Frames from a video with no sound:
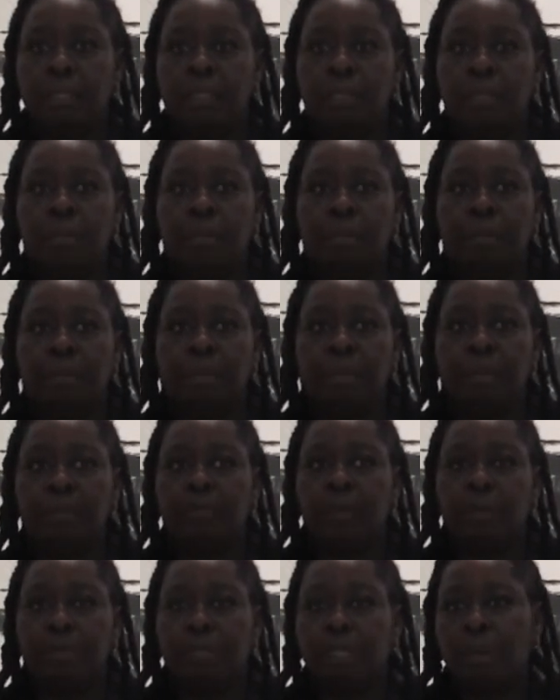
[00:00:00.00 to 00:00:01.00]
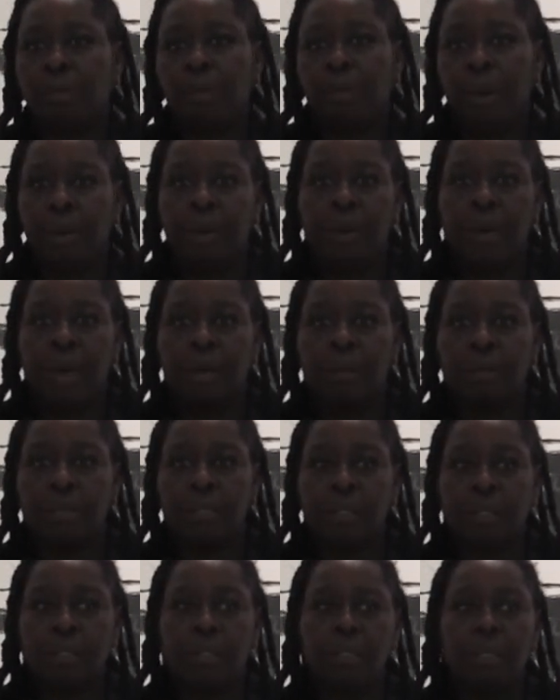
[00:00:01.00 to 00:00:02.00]
to be from somewhere
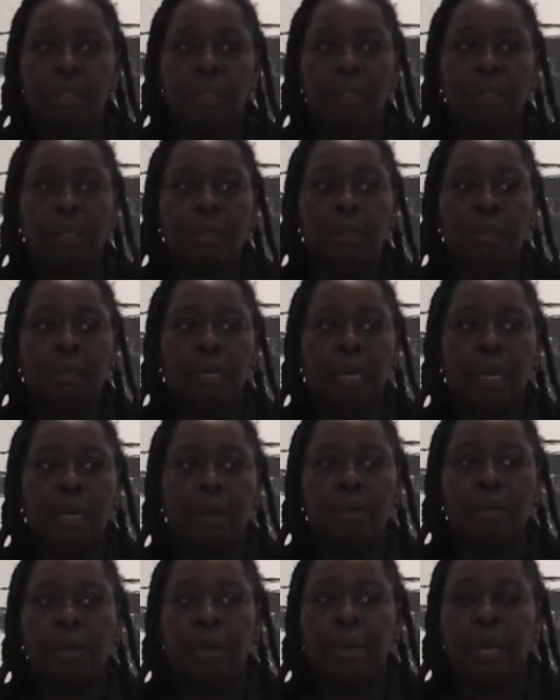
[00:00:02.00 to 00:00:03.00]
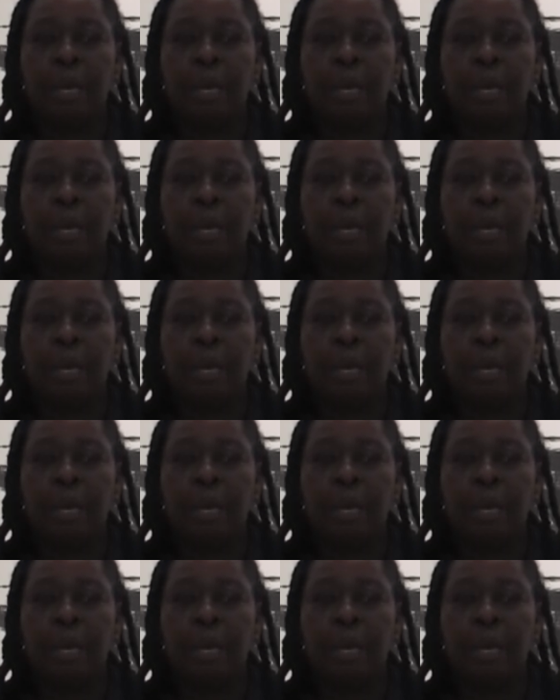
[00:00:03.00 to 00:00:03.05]
else, growing